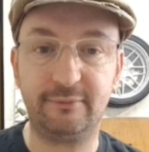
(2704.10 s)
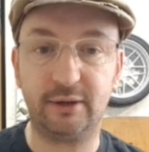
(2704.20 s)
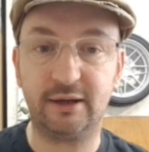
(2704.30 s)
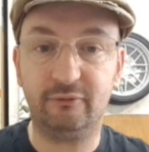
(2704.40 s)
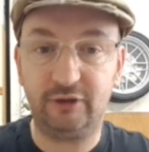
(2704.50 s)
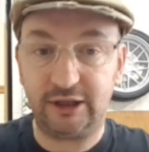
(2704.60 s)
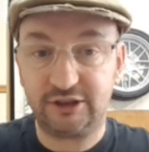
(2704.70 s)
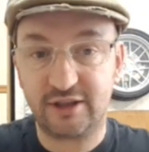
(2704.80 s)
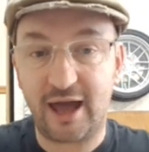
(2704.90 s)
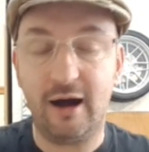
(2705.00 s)
we can
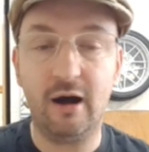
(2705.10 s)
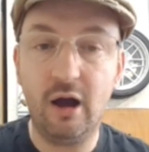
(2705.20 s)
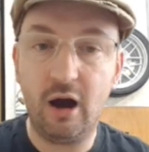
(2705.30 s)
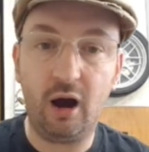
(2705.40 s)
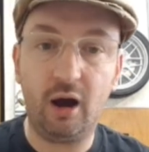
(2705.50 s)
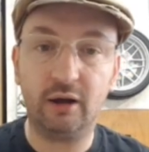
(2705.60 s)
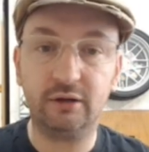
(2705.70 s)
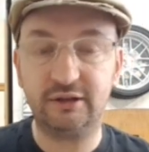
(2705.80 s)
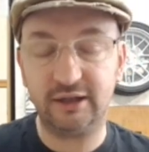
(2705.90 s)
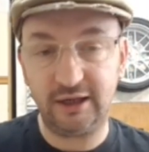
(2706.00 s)
feature that on
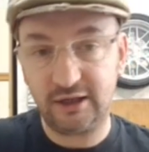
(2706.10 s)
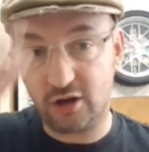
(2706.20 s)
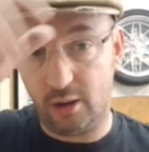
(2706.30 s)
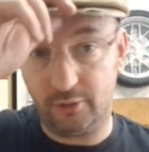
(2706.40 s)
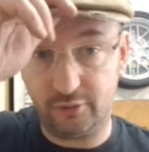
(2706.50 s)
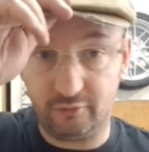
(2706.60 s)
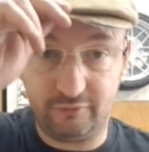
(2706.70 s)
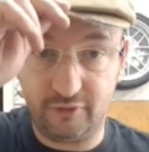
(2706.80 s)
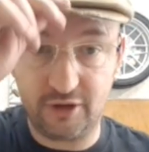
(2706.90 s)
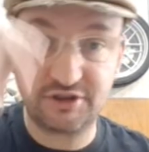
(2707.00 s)
the Commodore
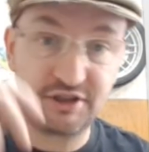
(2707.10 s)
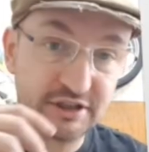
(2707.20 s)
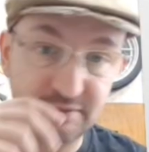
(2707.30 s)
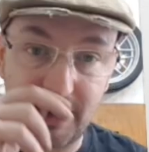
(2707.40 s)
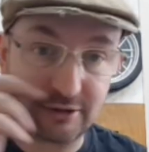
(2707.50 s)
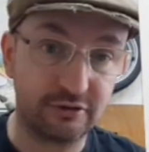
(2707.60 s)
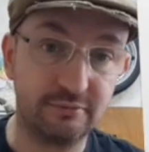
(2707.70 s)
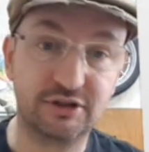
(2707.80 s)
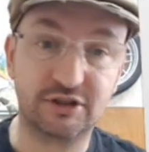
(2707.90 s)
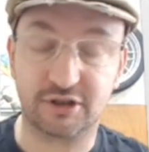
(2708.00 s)
vs
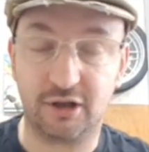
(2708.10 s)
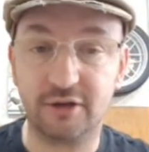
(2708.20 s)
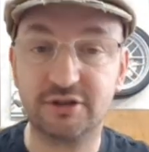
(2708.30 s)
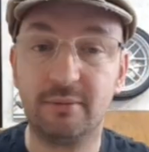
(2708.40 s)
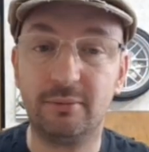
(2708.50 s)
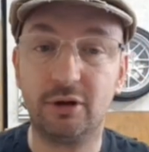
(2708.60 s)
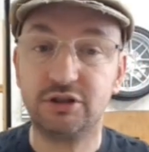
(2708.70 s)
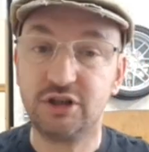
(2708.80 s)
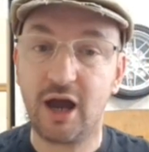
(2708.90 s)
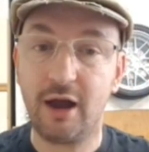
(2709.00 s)
Spectrum slot on my
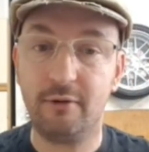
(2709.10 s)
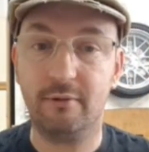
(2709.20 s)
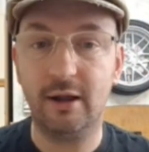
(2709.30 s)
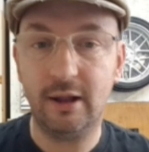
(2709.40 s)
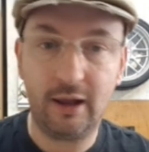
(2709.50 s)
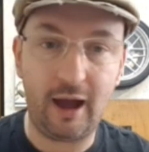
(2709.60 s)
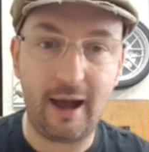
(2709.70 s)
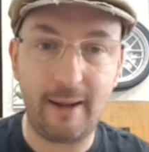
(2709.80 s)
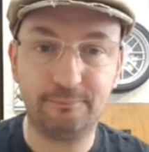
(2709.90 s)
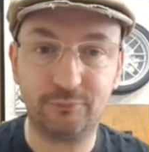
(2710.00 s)
show,
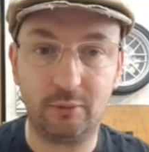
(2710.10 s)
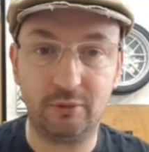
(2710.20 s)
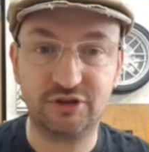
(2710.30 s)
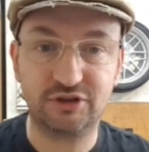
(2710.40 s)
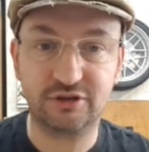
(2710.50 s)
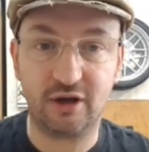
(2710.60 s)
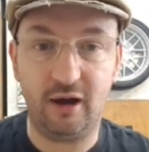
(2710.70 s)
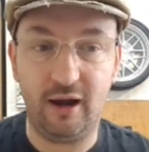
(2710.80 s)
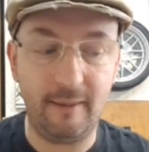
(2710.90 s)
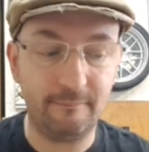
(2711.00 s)
which
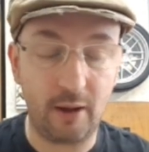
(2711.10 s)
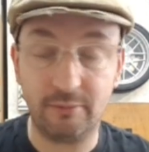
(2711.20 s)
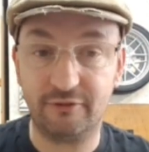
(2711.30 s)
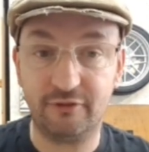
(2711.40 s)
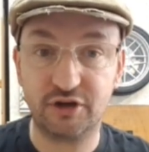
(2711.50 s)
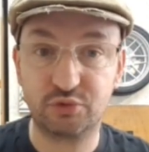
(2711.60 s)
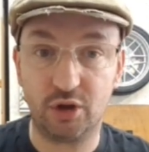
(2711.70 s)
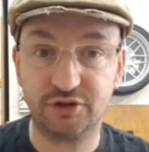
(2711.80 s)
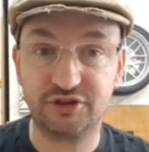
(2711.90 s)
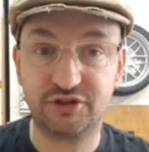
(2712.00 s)
I'm the first
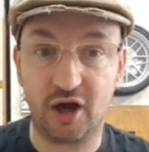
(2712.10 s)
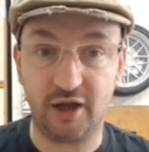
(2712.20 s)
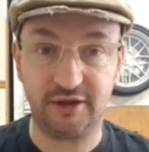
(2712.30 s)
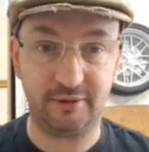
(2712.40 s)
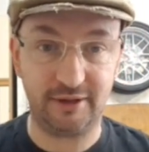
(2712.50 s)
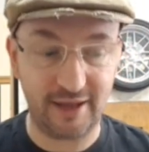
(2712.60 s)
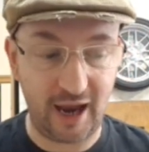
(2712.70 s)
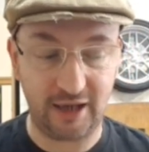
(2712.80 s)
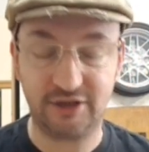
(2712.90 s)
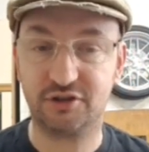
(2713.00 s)
one to start doing
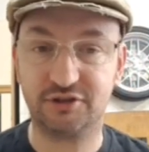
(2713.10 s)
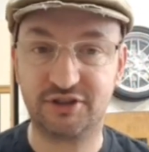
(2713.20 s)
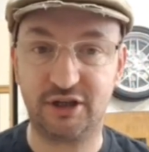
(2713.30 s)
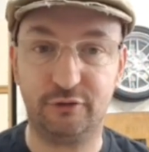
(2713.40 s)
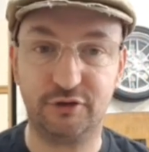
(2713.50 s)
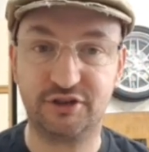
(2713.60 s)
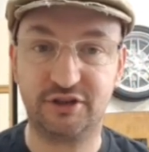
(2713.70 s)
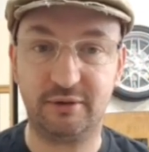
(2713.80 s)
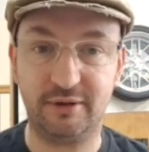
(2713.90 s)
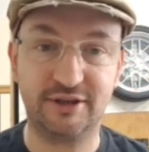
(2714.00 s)
that, and it's good to see others are
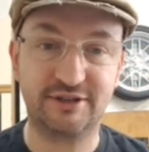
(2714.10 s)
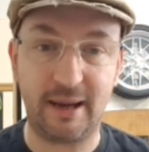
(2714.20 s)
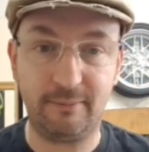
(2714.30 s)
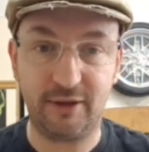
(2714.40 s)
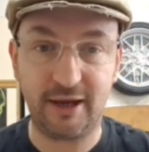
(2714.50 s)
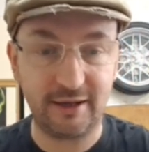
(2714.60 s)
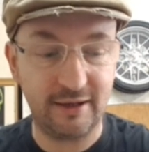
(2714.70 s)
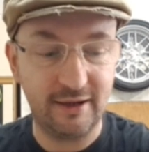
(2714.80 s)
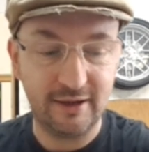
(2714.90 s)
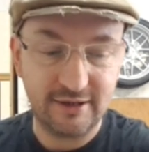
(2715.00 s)
doing the same
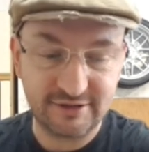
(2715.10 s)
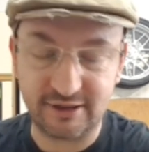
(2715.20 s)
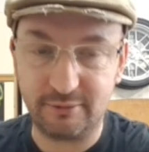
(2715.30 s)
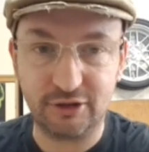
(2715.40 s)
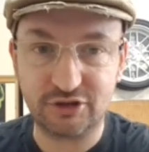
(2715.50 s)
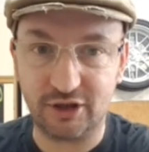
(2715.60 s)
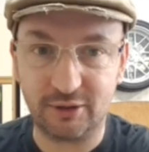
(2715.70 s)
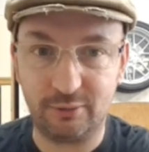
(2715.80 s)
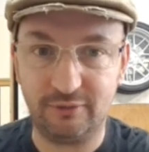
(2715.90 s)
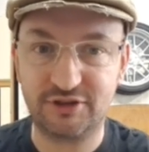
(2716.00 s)
thing. So it looks
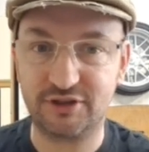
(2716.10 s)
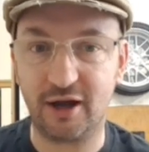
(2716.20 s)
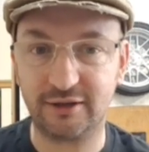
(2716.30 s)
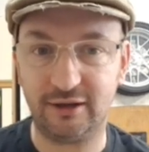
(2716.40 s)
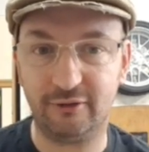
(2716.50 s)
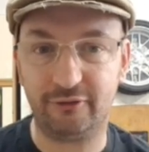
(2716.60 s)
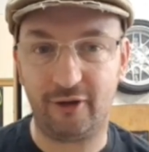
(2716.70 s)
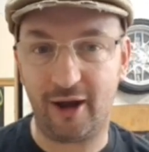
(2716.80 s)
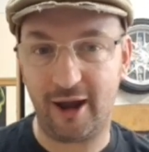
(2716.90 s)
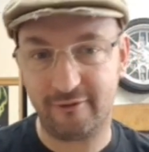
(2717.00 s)
like we've started a
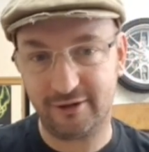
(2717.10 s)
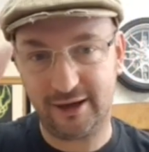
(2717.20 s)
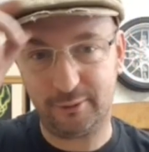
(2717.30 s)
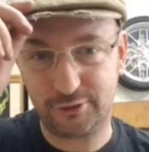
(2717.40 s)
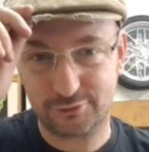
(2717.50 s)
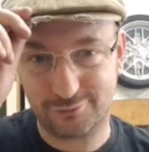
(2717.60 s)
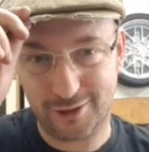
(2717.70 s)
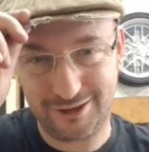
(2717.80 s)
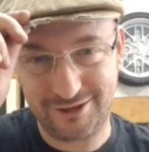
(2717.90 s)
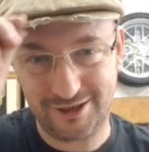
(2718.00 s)
fire and now it's
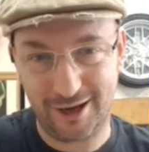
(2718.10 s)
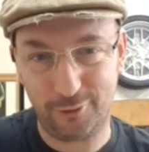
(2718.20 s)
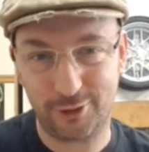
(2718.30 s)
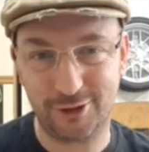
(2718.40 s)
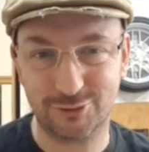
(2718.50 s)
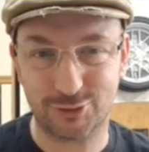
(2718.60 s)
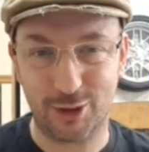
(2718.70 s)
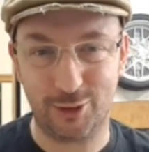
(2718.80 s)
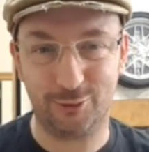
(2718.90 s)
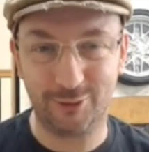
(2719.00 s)
raging out of
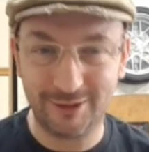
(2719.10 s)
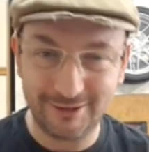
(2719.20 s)
control.